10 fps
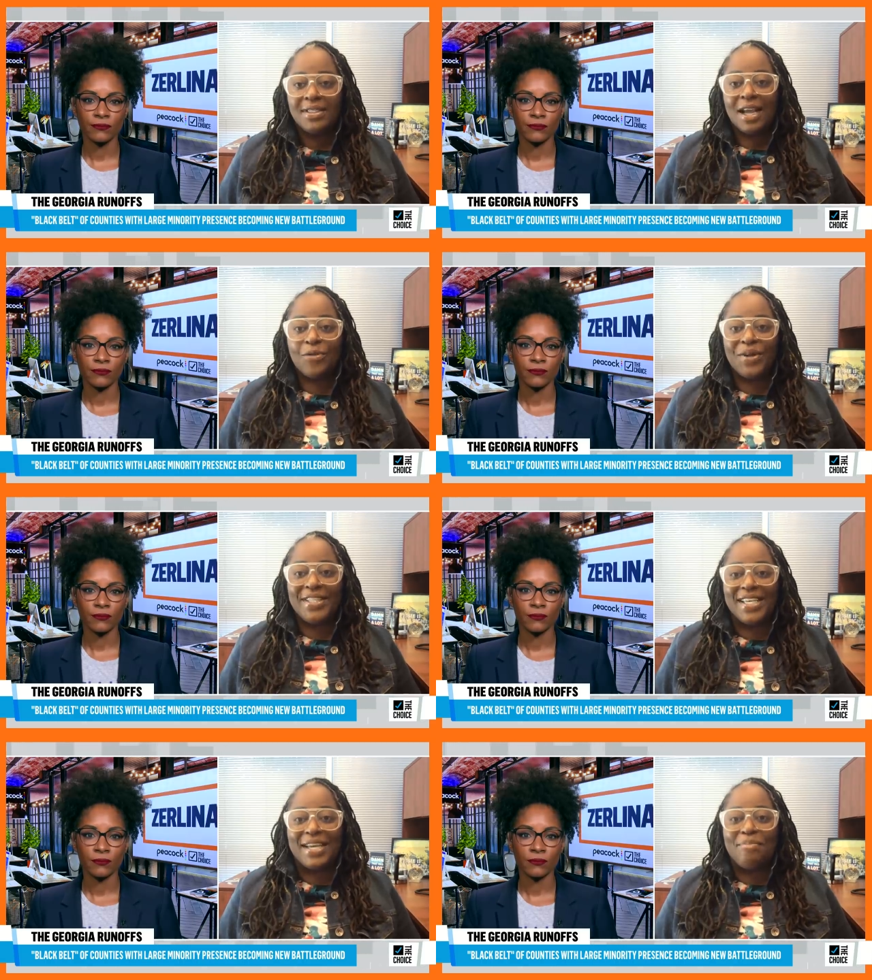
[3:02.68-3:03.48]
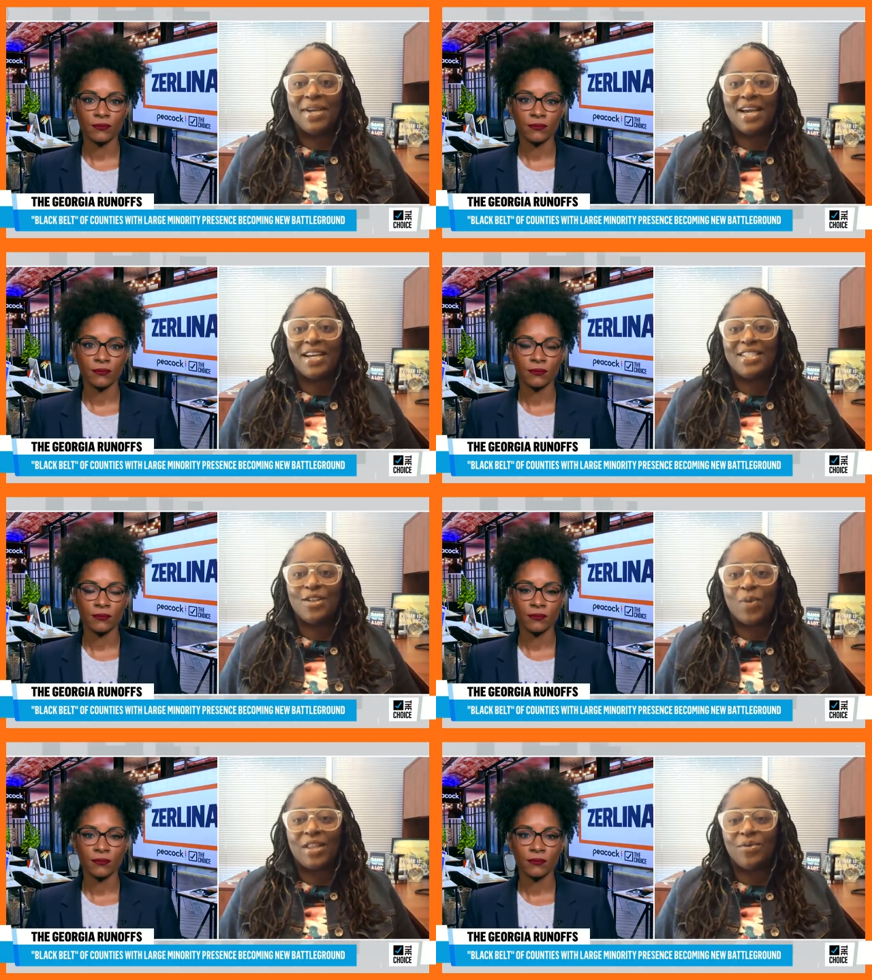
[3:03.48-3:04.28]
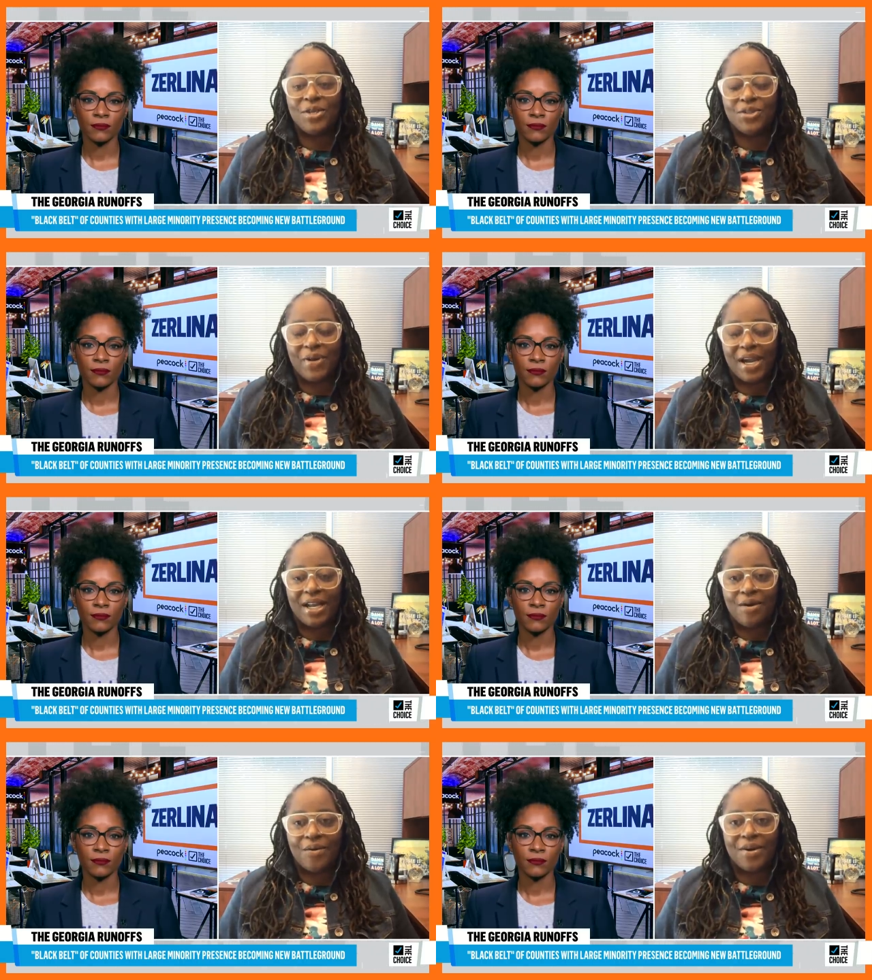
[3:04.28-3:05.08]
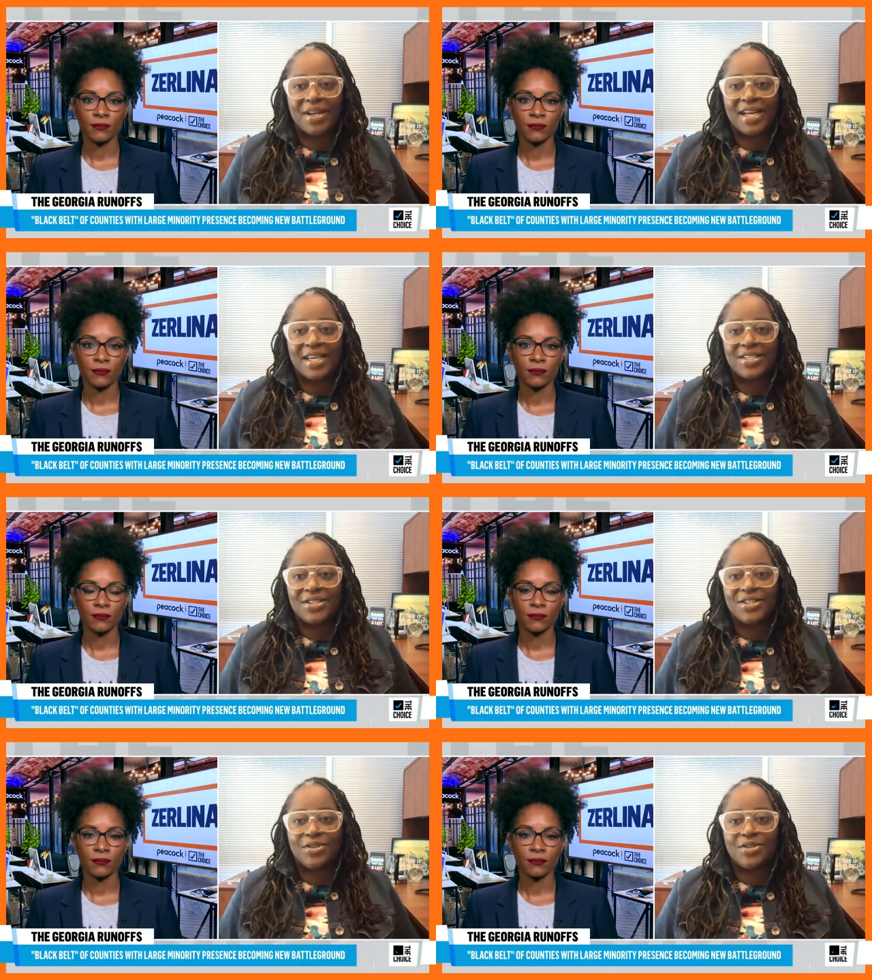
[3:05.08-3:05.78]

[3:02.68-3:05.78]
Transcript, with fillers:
Speaker 1: Not really, because the way that we train our organizers,